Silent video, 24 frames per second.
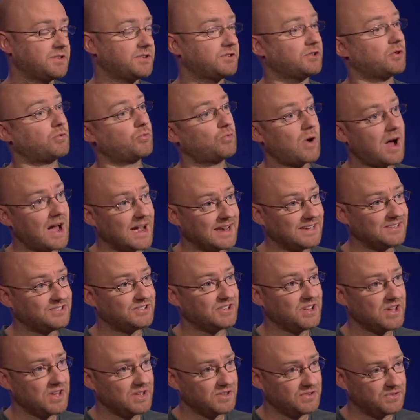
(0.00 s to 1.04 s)
There's a
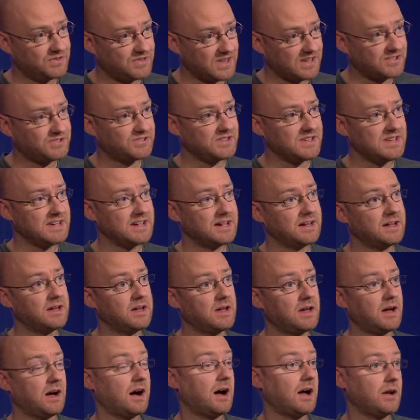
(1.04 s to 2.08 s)
rise this year,
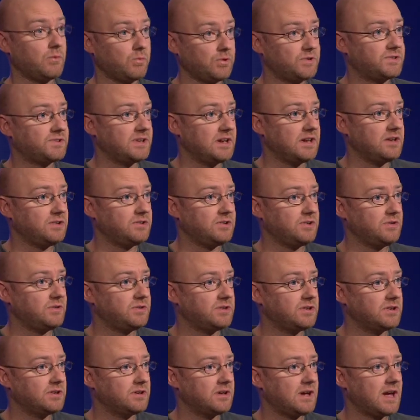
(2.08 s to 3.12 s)
I would say, due
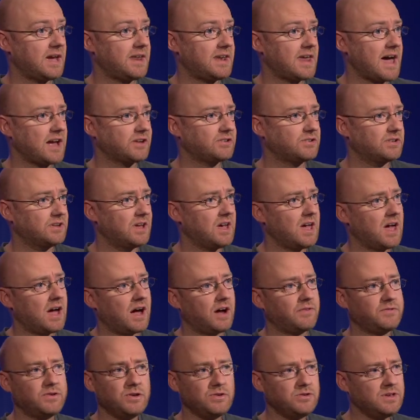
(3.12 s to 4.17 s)
to inaction.
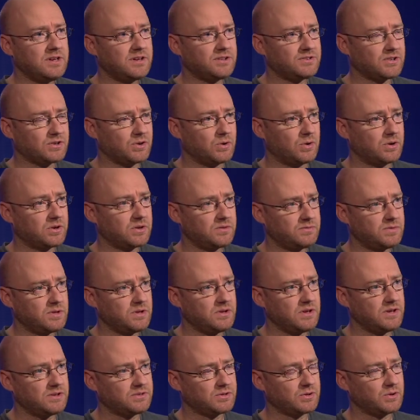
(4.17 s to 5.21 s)
A few years ago, a good few
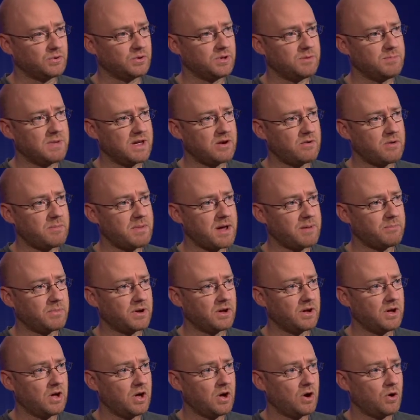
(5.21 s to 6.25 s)
years ago, you may
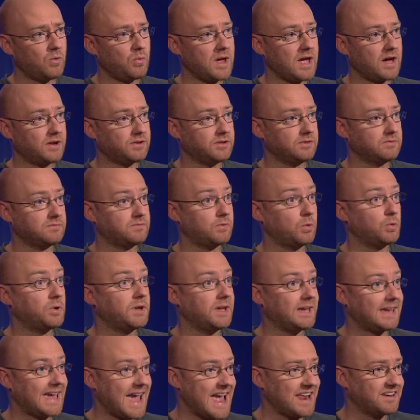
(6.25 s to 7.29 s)
remember we had to vote
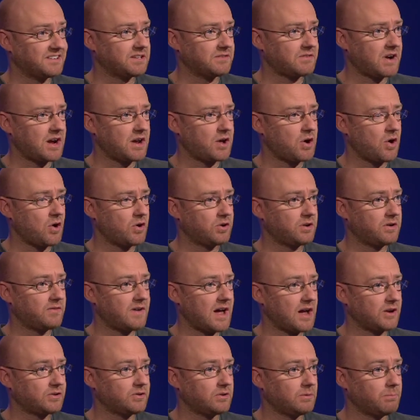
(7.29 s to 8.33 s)
against a very
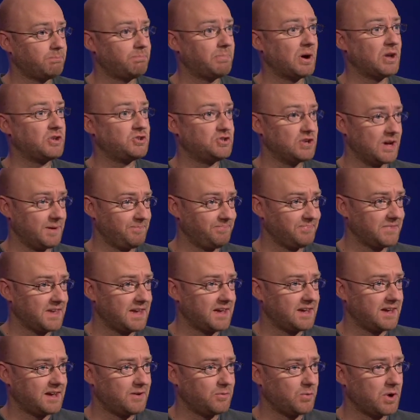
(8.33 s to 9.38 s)
controversial budget
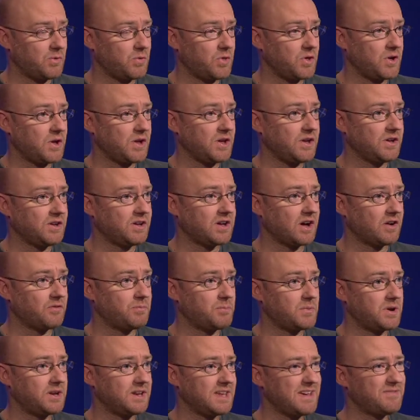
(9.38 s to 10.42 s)
when the
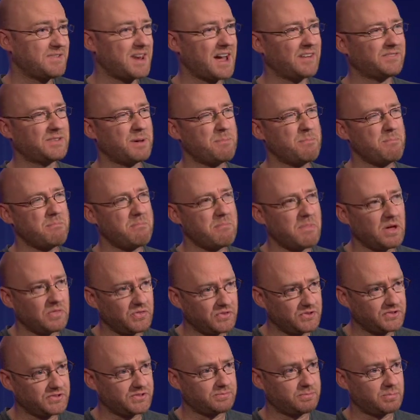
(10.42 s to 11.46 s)
government, even after
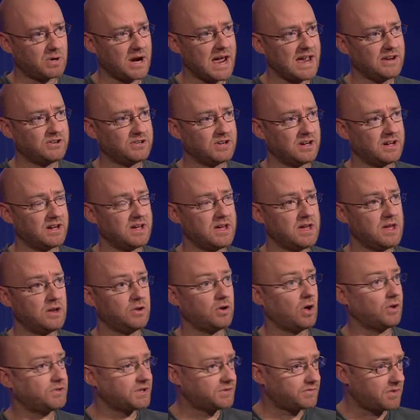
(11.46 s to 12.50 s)
months of pressure,
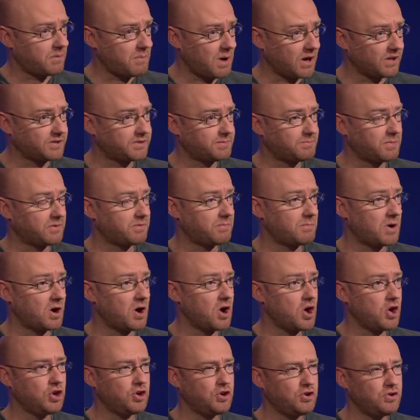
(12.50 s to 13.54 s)
not just from us, but from a
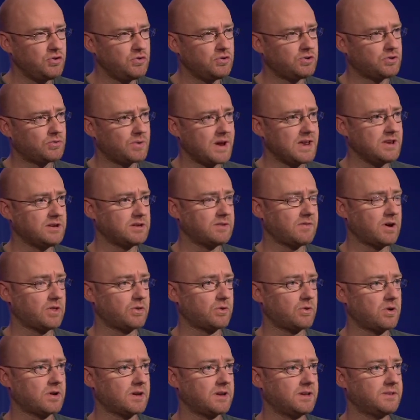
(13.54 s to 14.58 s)
huge range of
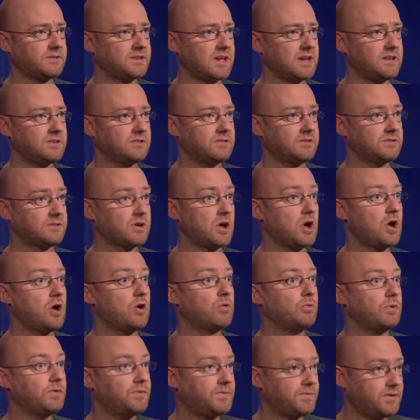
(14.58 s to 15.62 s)
other organisations,
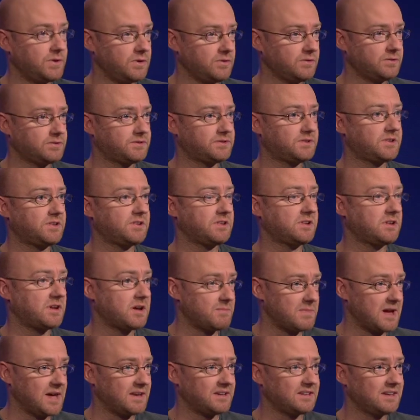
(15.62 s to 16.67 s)
refused to
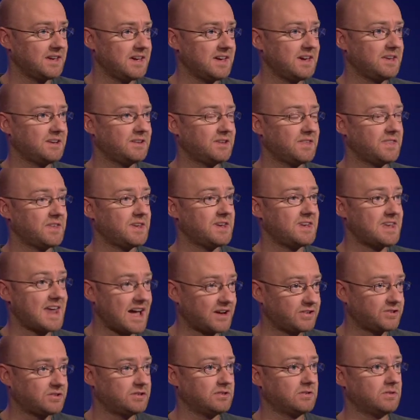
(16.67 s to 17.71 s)
commit to the
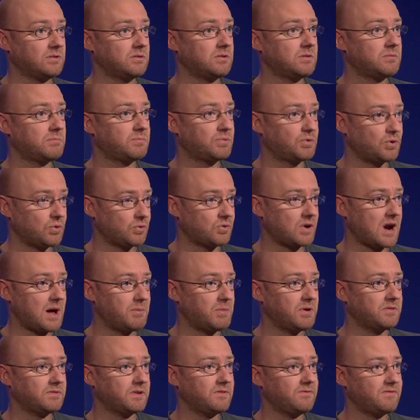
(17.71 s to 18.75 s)
national
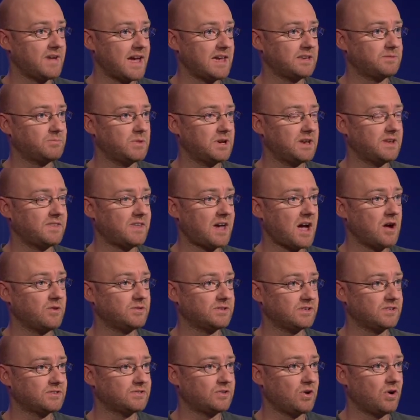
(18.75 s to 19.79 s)
programme of investment in the
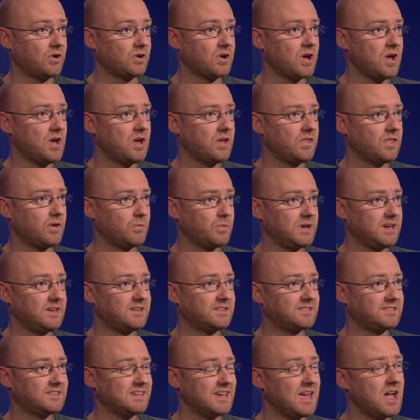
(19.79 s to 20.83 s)
housing stock that we need
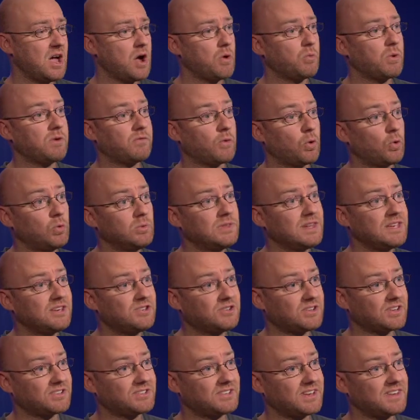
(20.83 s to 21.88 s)
to see. We've only
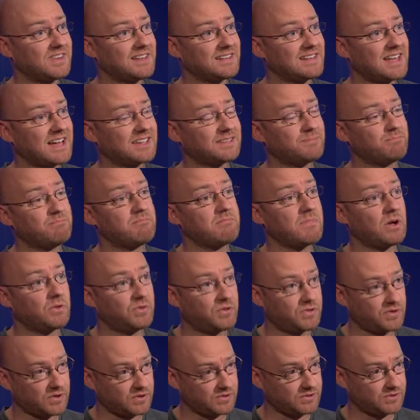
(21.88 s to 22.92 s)
just in the last
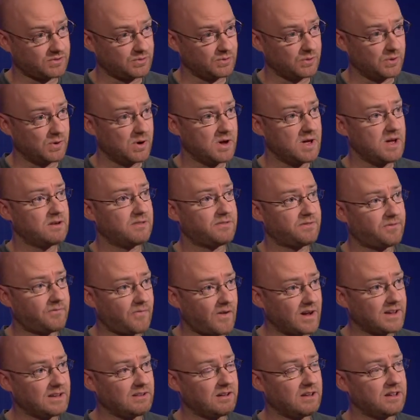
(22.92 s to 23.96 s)
month or so
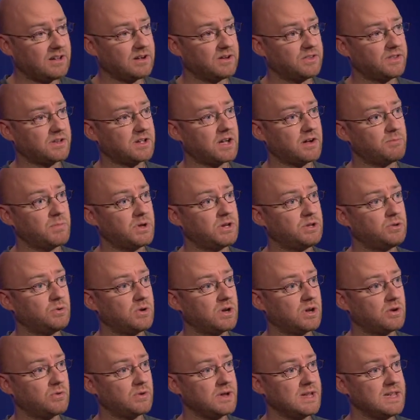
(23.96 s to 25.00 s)
finally got the government to
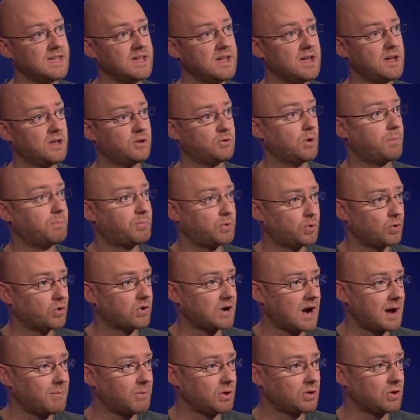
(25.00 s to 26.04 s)
agree to a
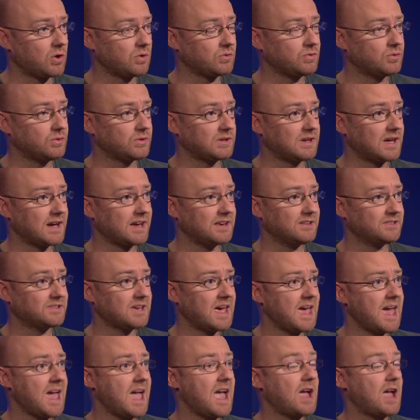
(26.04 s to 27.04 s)
programme along those lines.